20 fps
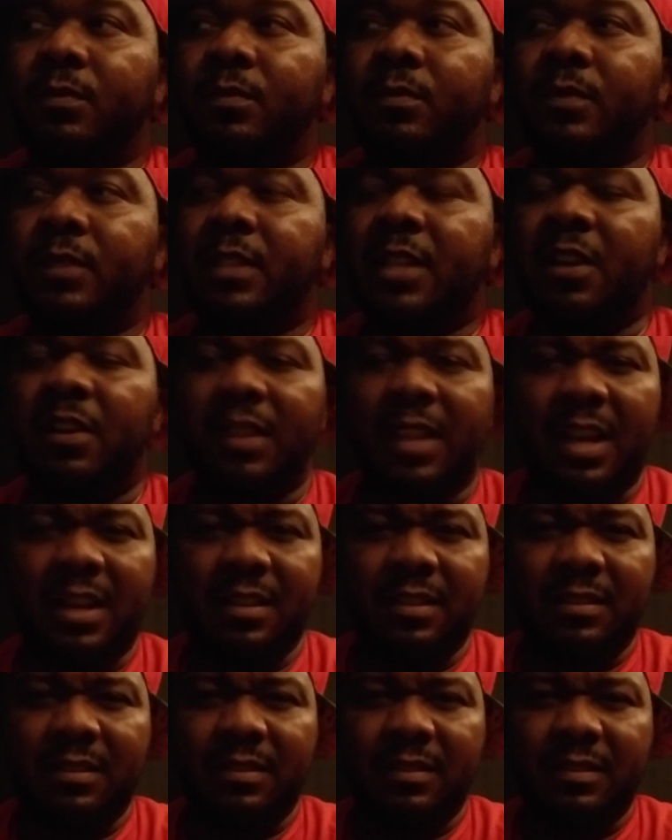
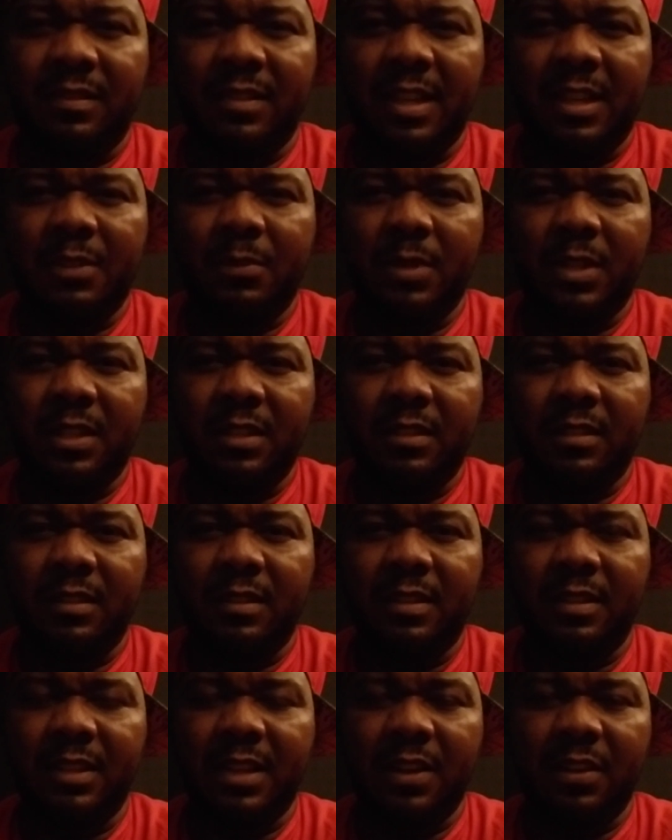Carolina next week.
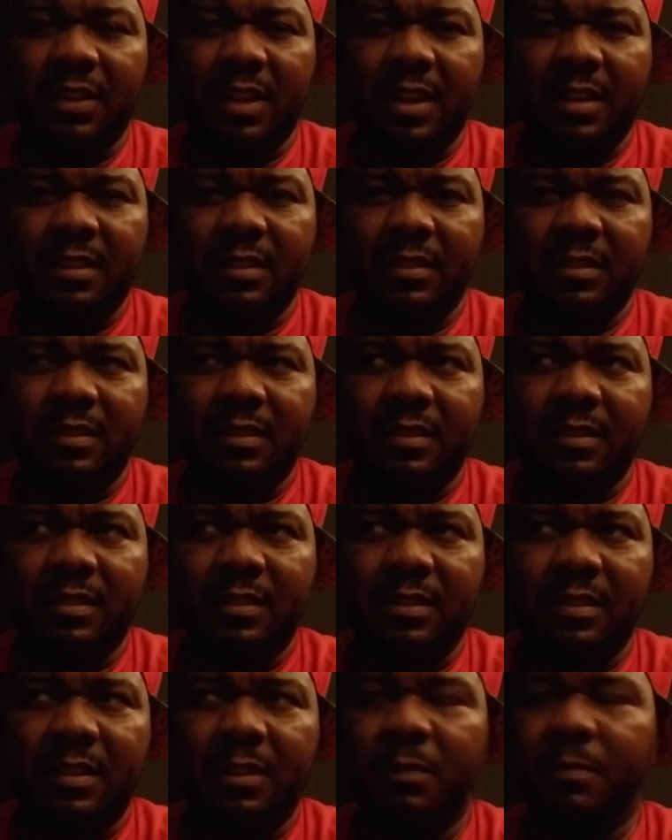Is it Carolina?
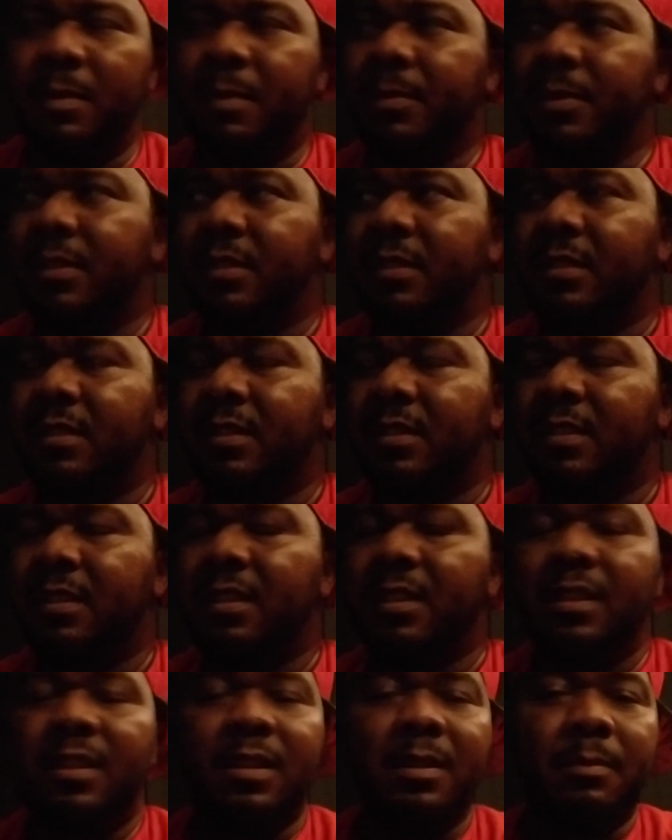I don't remember.
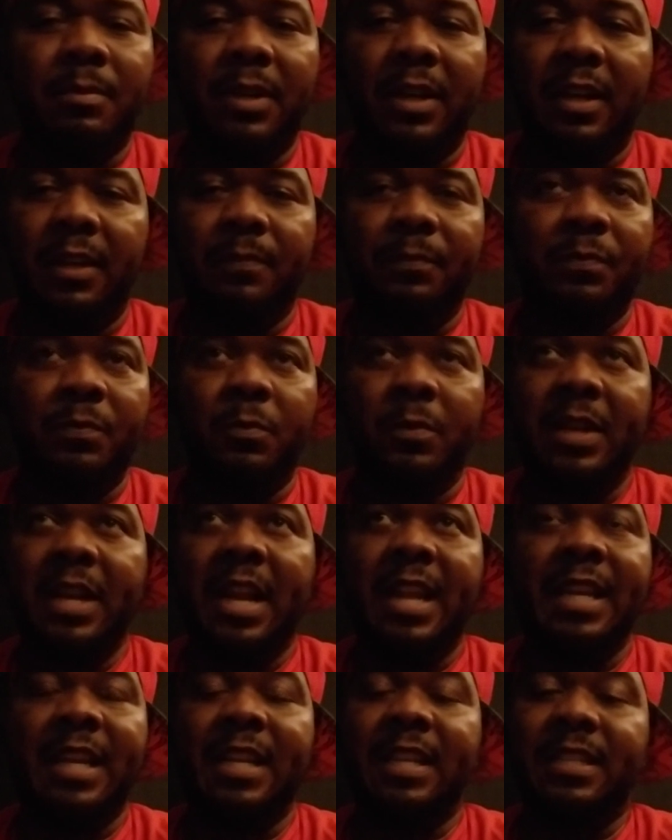But we got
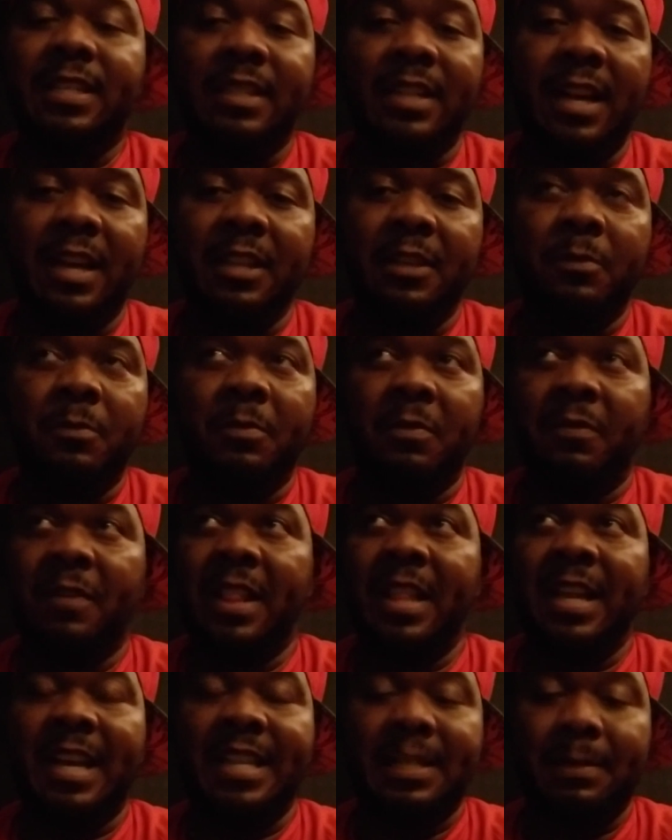to get it together. We
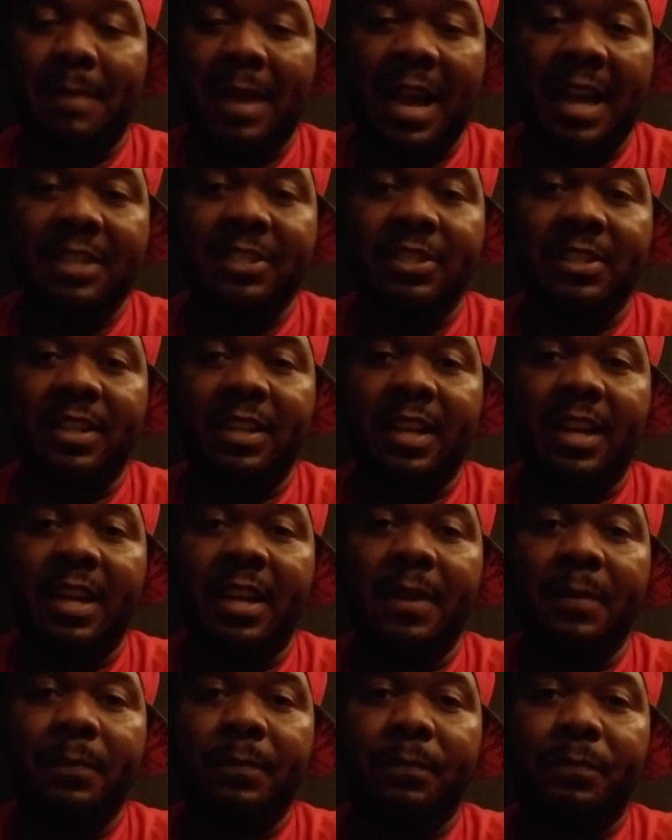finally got some action today.